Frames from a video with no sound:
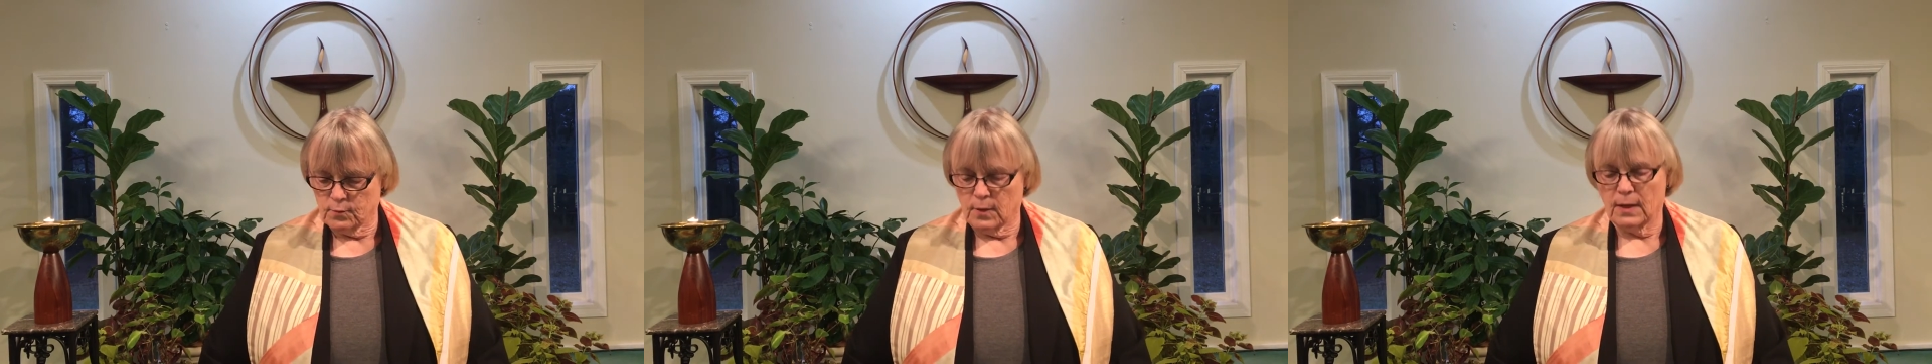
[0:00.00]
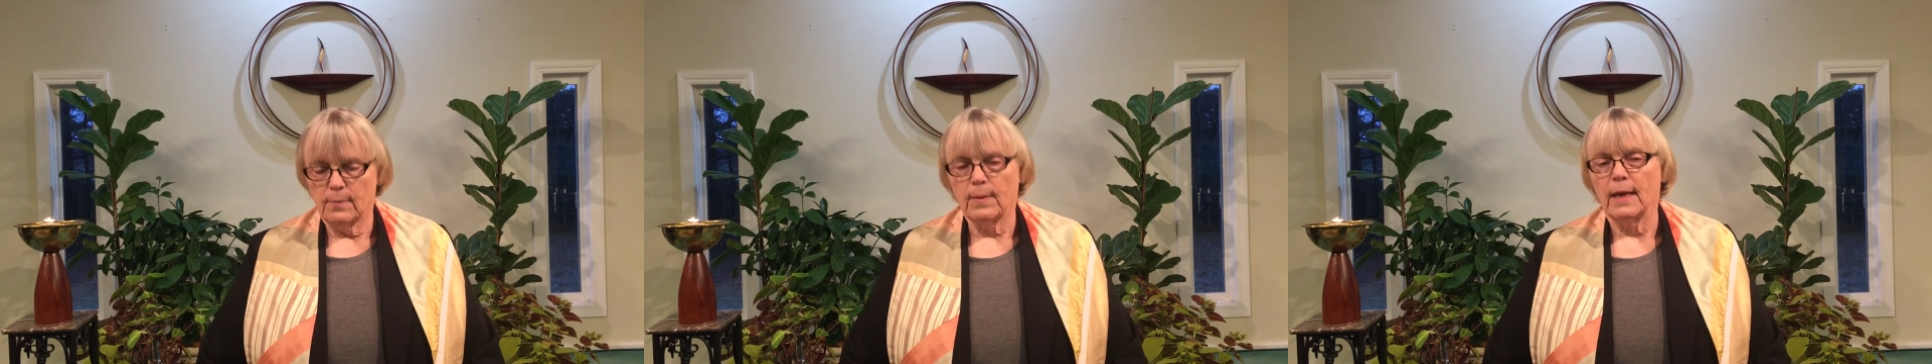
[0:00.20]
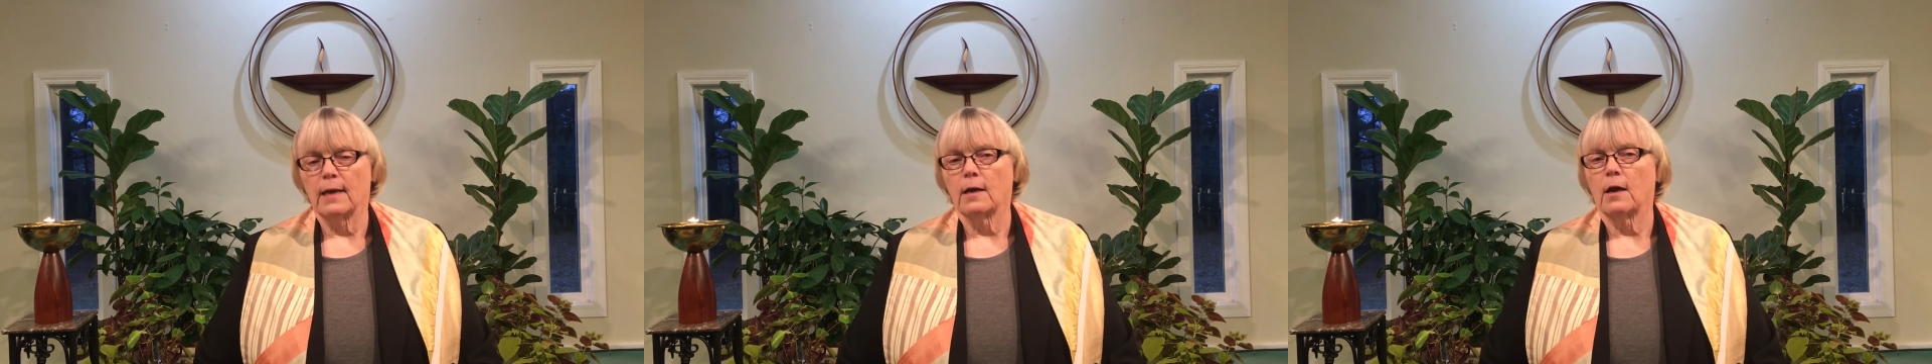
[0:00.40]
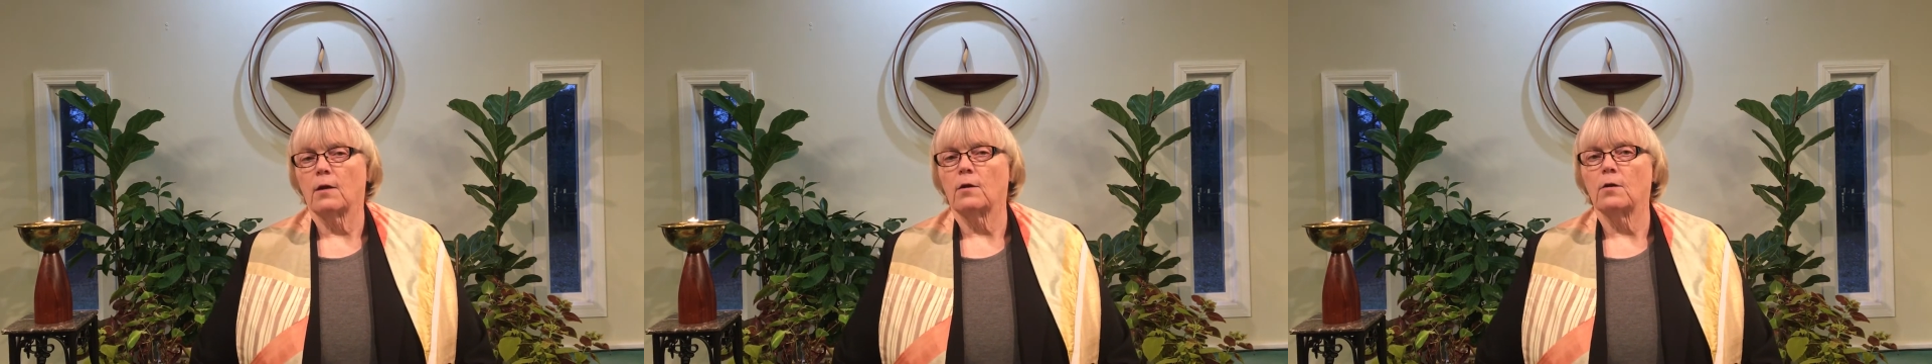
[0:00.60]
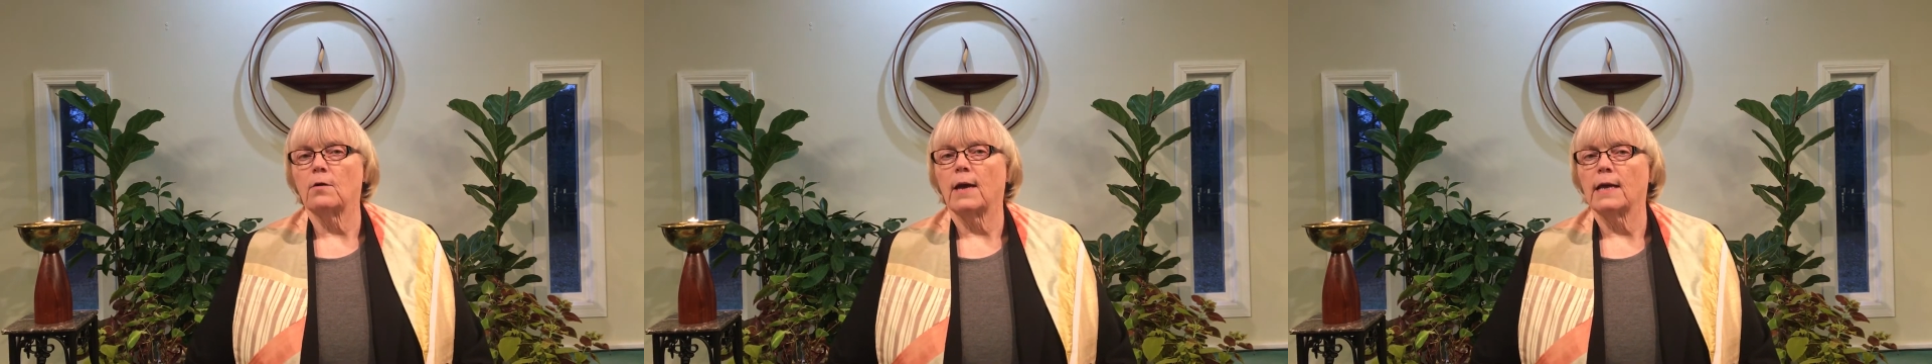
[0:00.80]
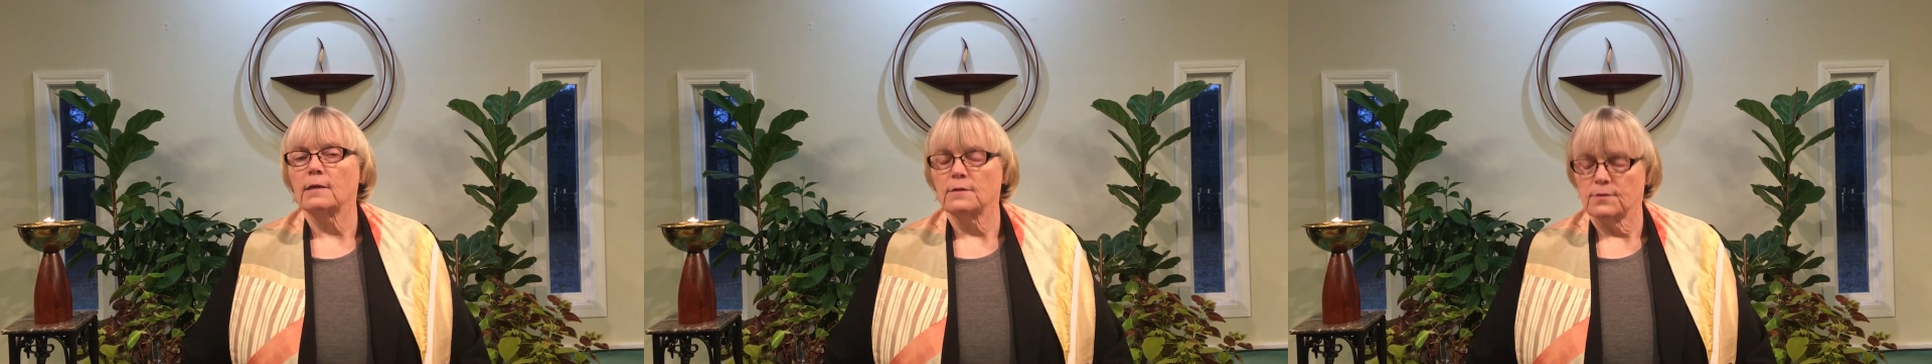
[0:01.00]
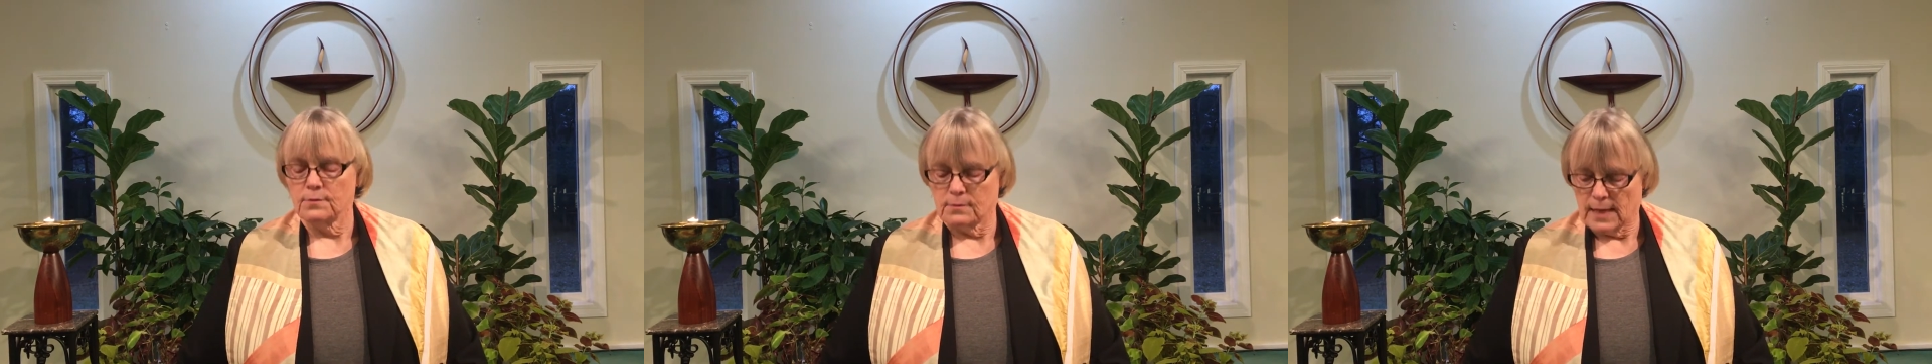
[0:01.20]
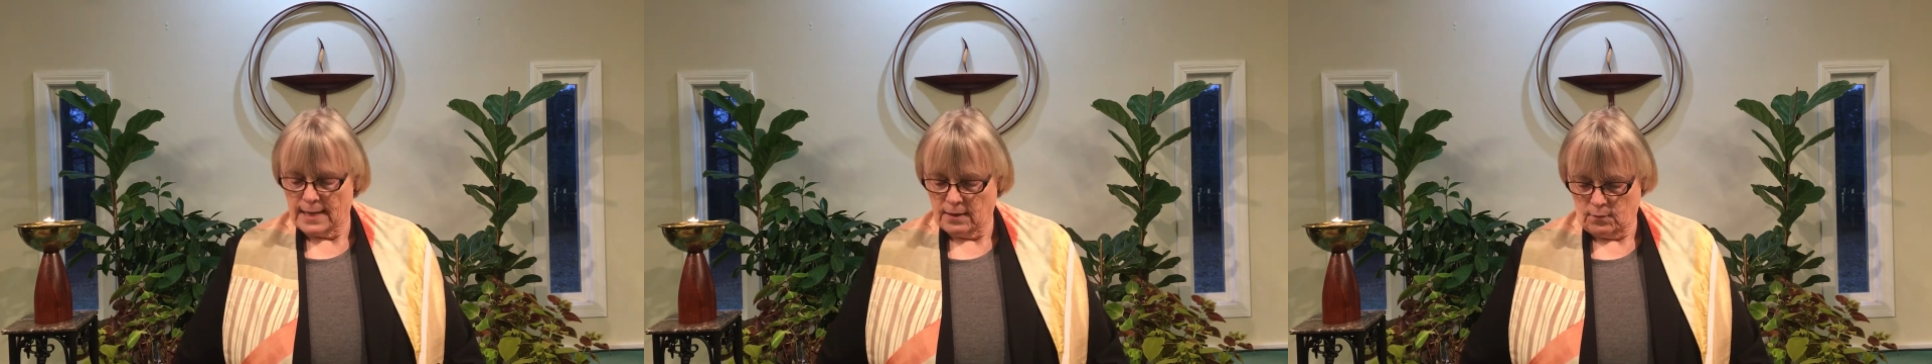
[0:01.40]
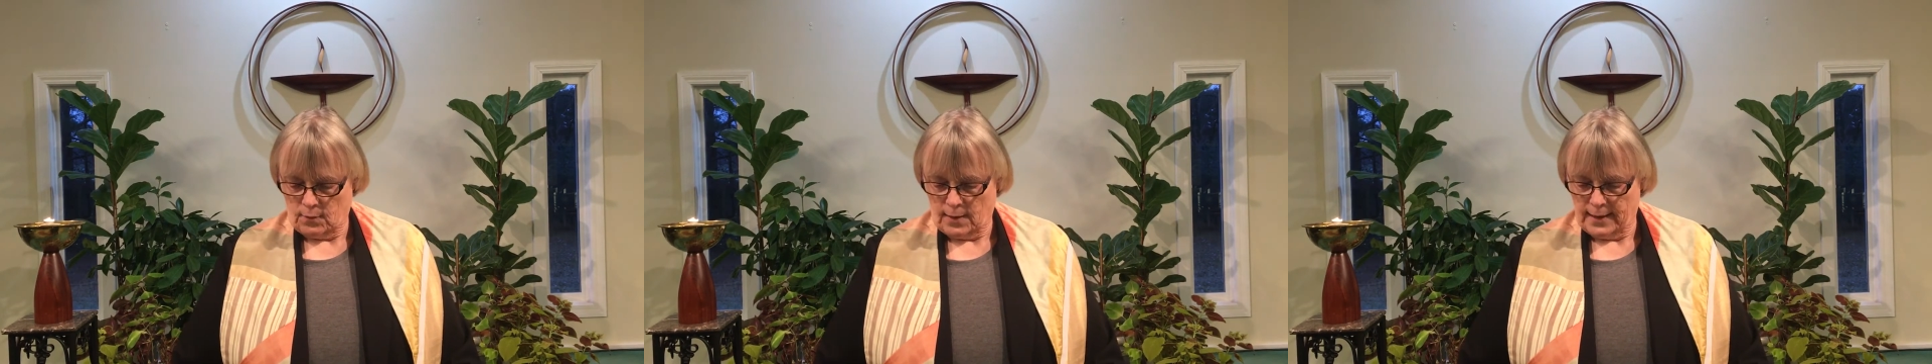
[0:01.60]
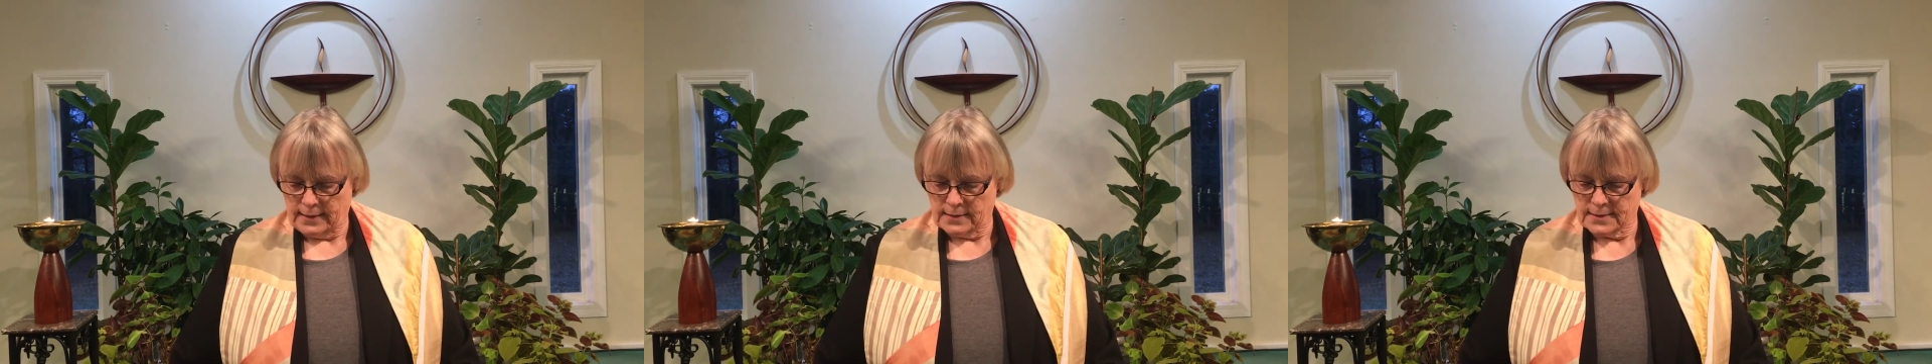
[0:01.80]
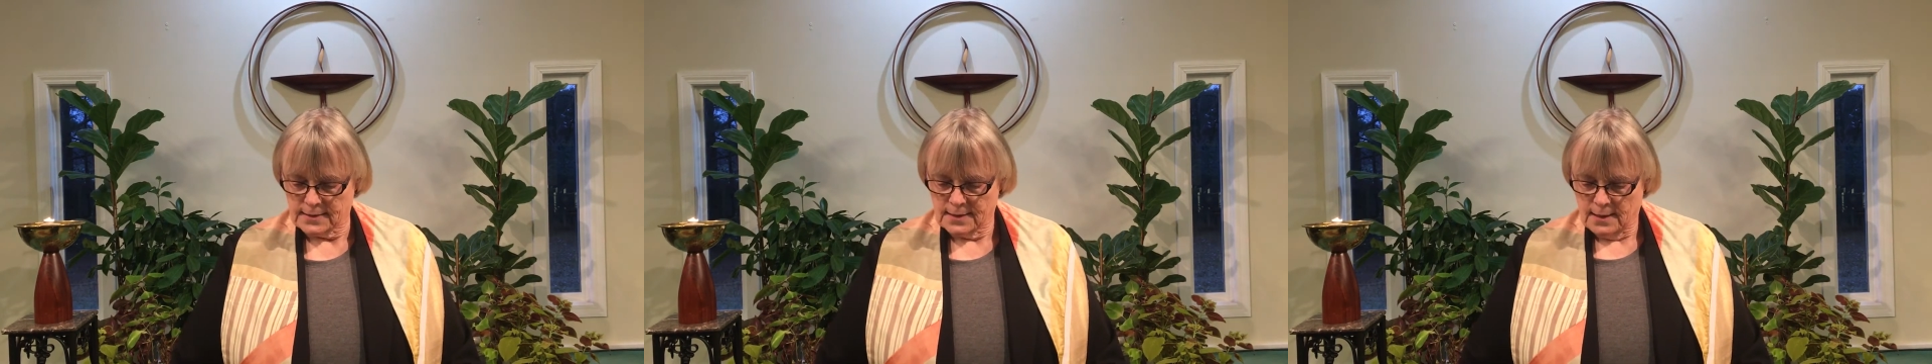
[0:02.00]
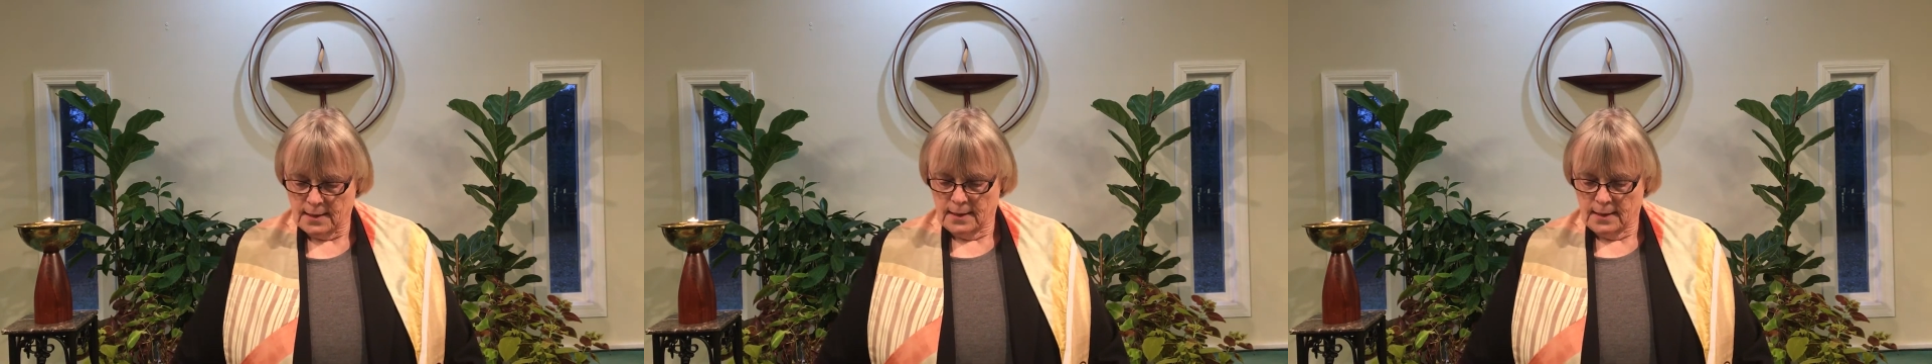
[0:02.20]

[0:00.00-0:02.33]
we may go and do likewise